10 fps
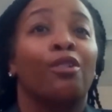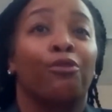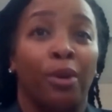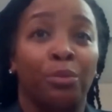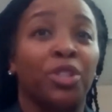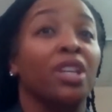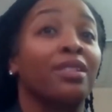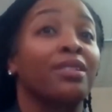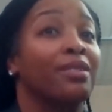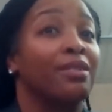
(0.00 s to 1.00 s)
from
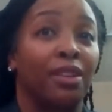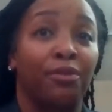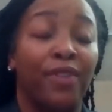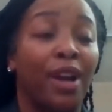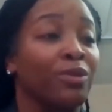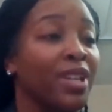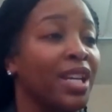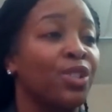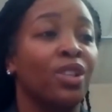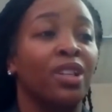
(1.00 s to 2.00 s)
just the
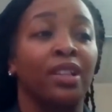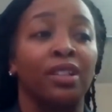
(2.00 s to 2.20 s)
foundation